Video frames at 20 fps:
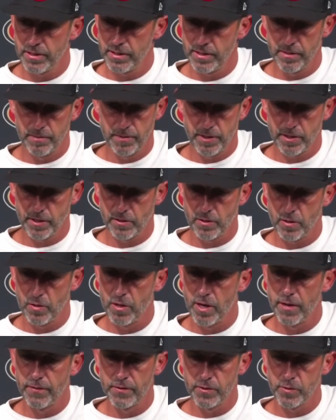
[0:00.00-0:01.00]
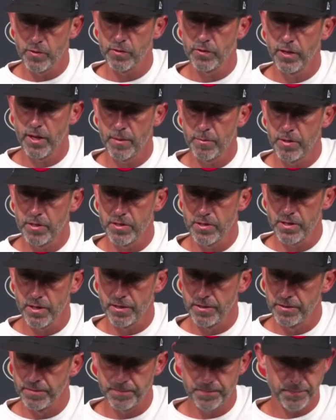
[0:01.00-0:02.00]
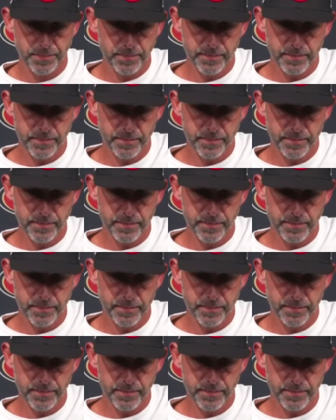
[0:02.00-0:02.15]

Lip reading: I thought the whole offense was sloppy to start.